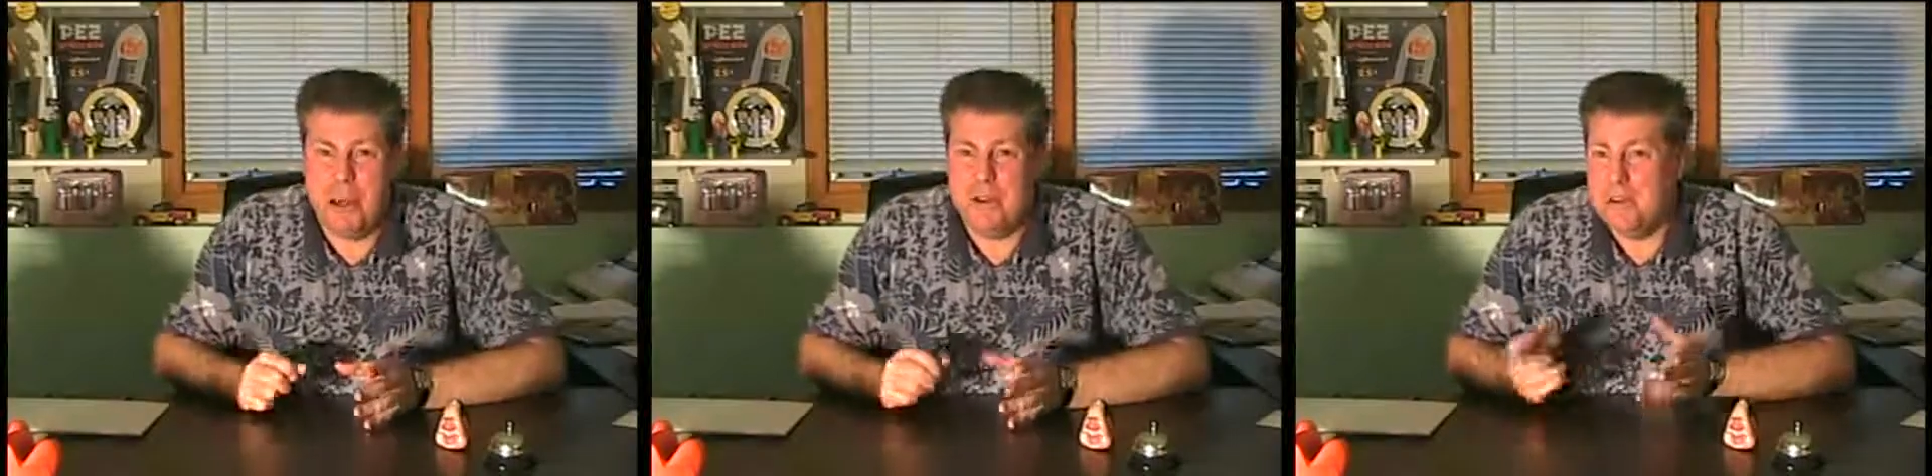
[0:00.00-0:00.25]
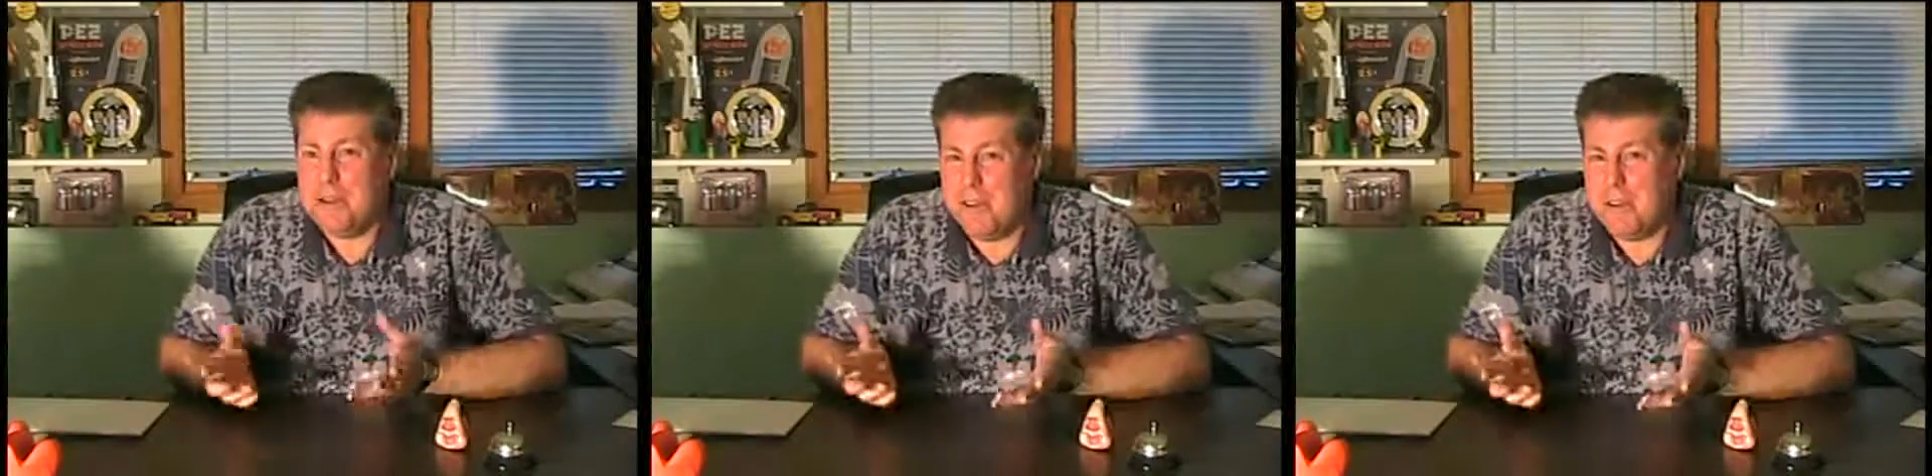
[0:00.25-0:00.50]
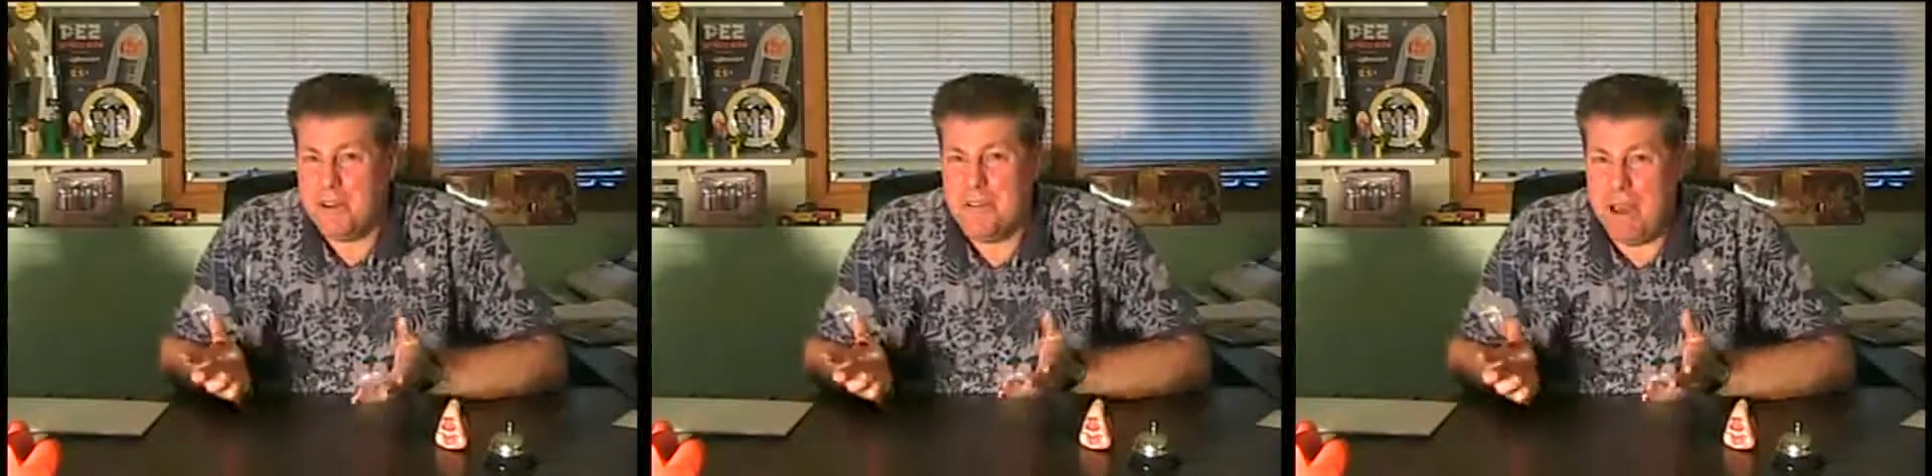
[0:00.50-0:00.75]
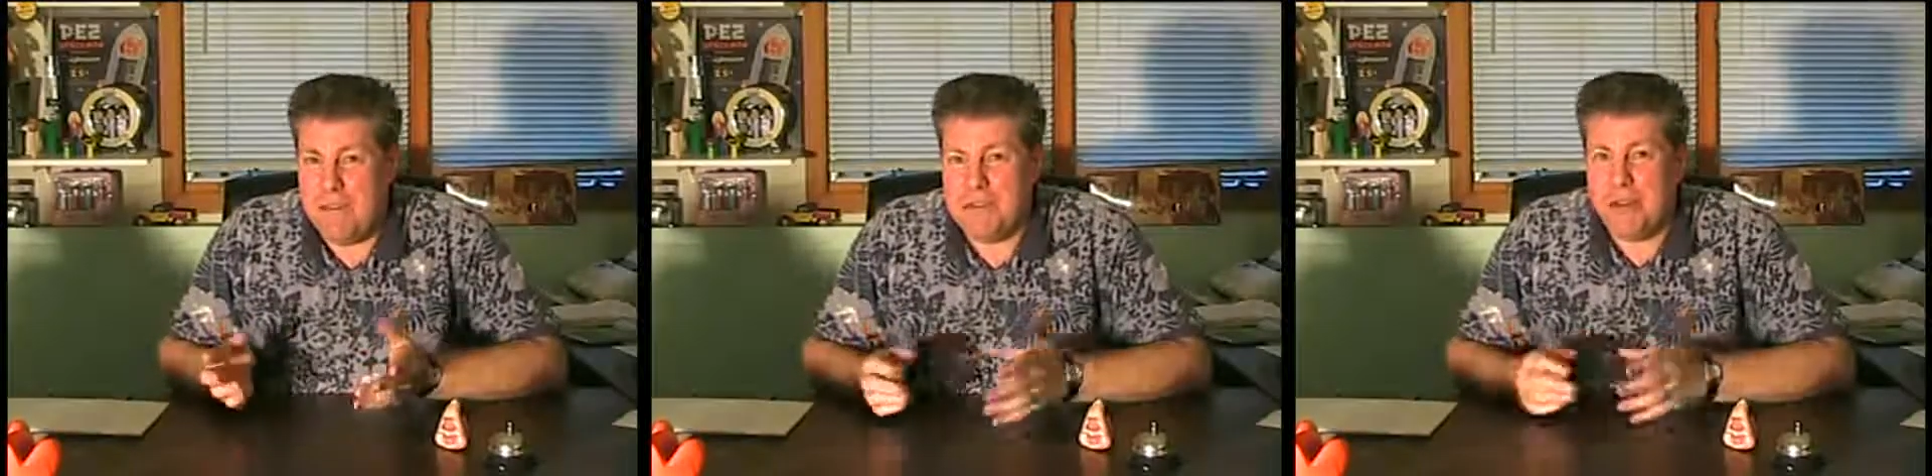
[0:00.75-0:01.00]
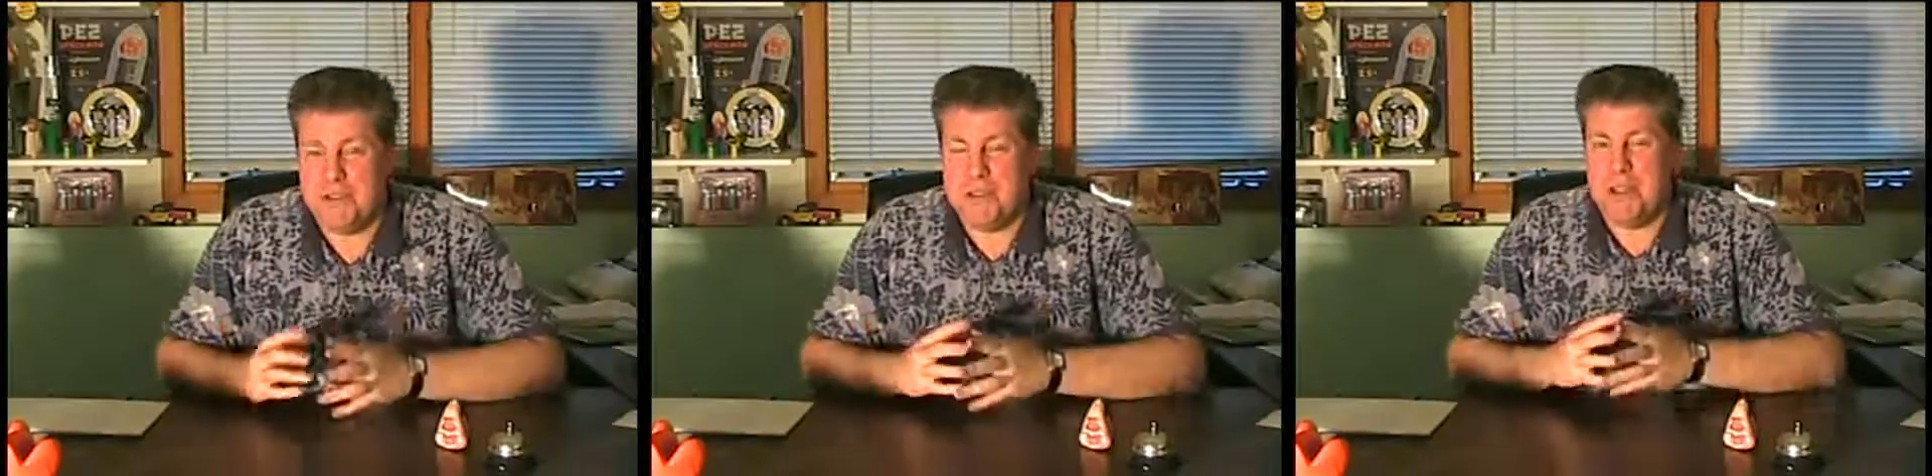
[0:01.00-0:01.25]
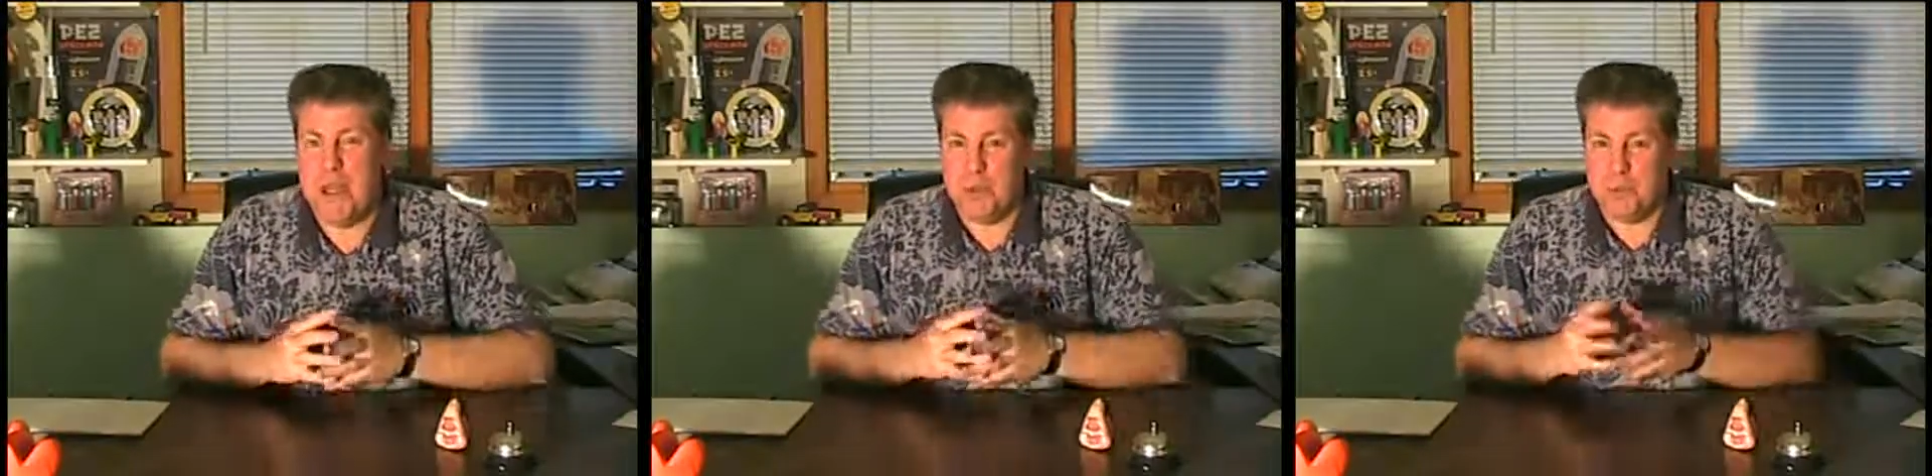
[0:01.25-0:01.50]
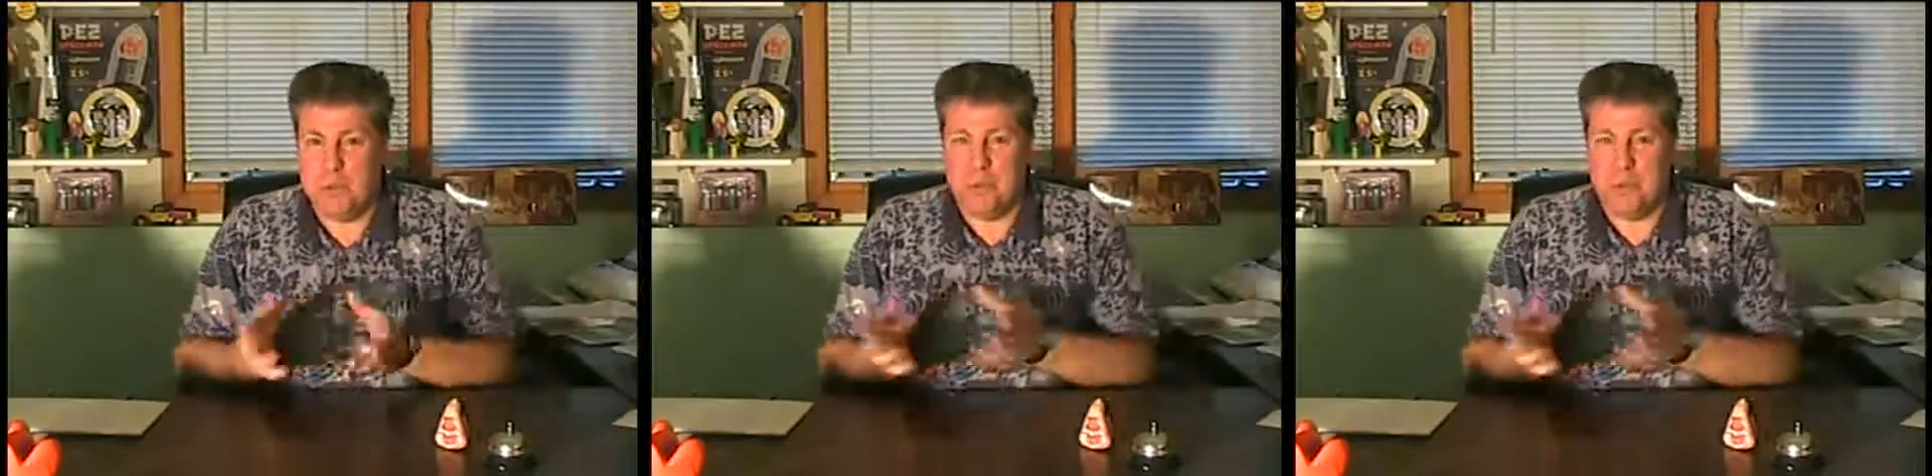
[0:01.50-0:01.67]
$175,000